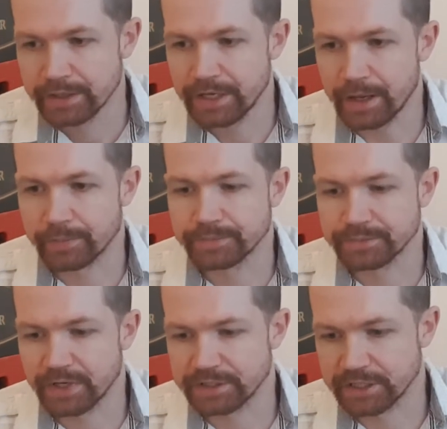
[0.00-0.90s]
Yeah,
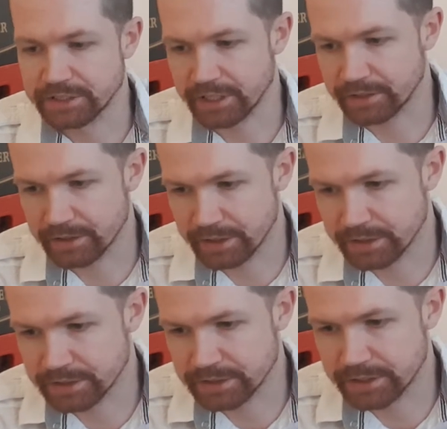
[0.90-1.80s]
as I said,
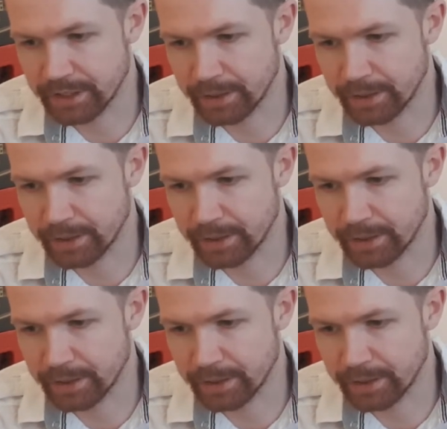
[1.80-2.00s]
it's